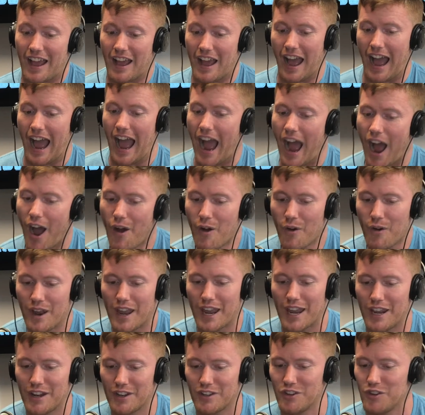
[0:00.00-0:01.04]
How
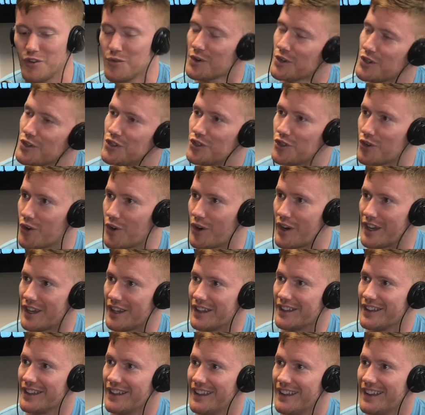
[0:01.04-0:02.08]
can you
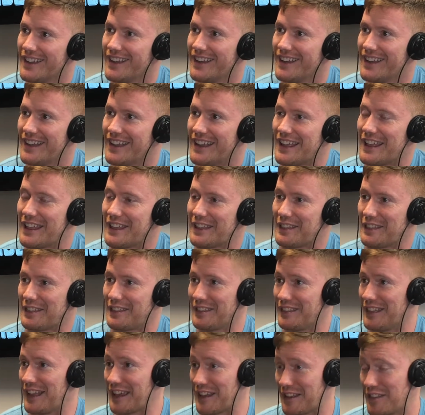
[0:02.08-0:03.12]
enjoy
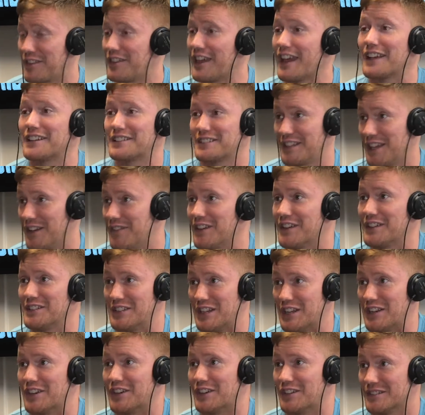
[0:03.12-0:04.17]
Thanksgiving
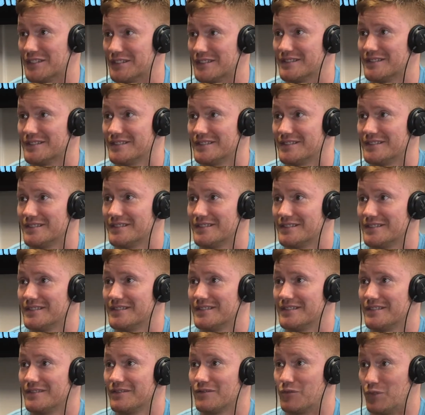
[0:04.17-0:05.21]
dinner,
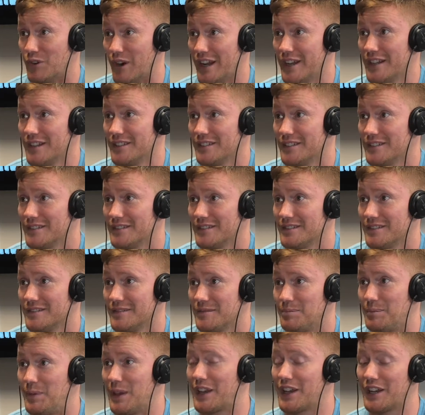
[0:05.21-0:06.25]
right?
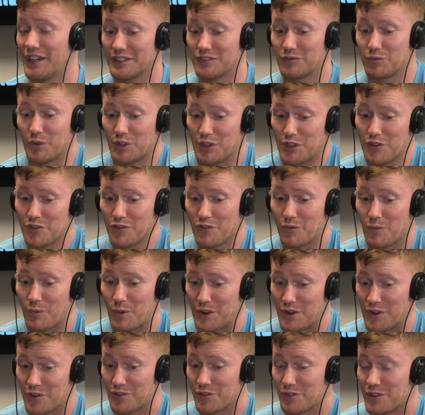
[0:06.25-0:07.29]
Because when
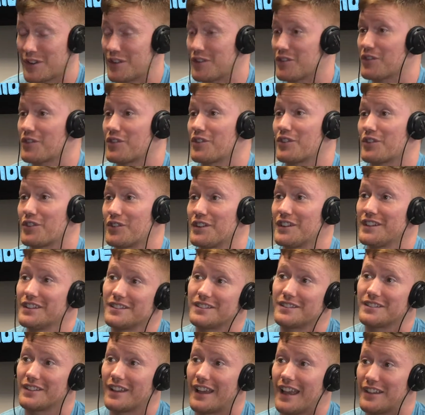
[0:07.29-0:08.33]
you're in your
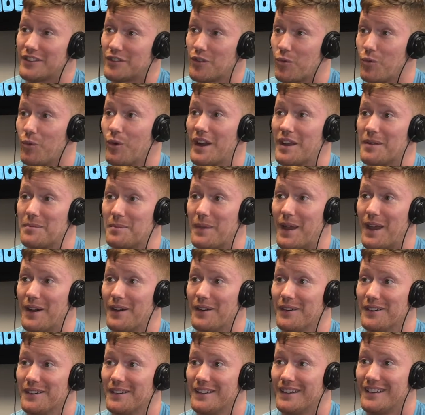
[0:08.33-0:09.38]
30s as a white
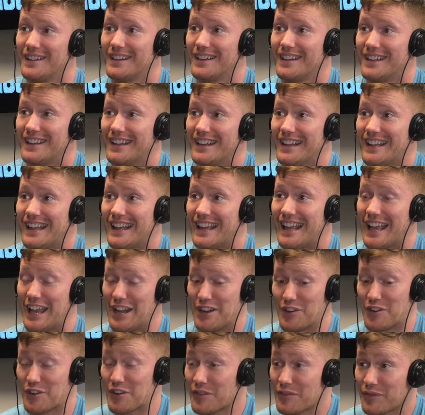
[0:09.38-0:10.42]
male and
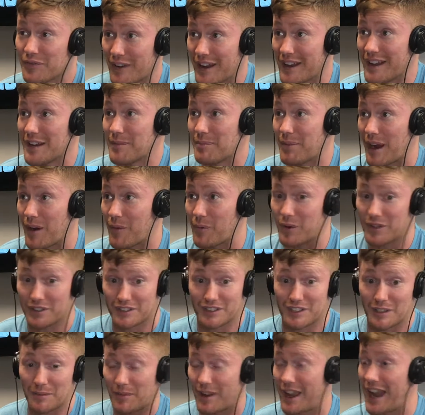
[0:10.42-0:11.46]
you're offended by what
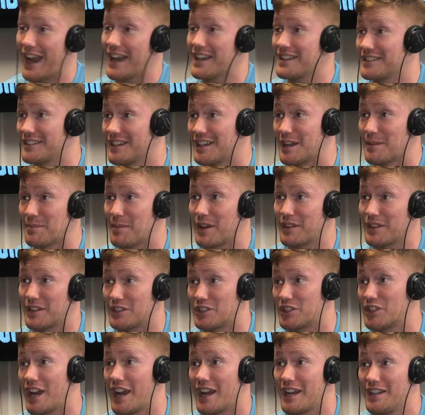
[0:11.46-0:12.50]
some guy said about the
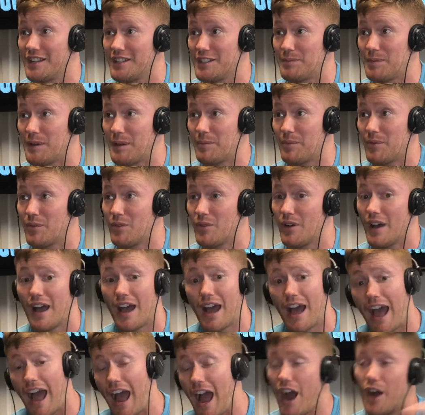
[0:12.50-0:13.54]
Chinese people,
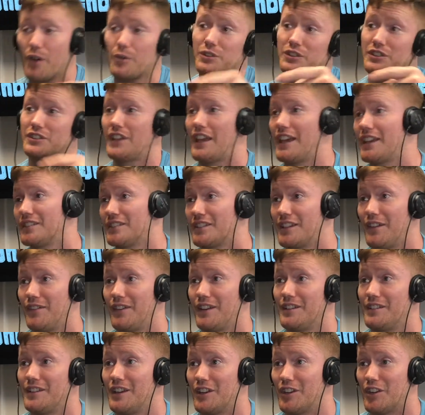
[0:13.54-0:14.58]
how is
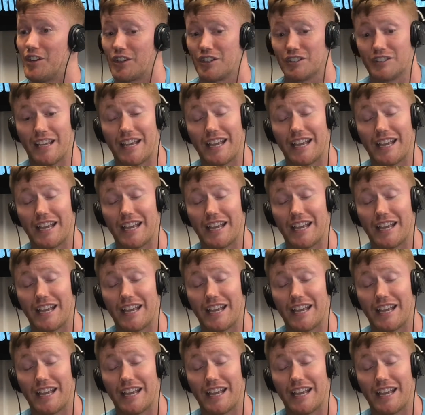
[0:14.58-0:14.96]
Thanksgiving dinner? Because I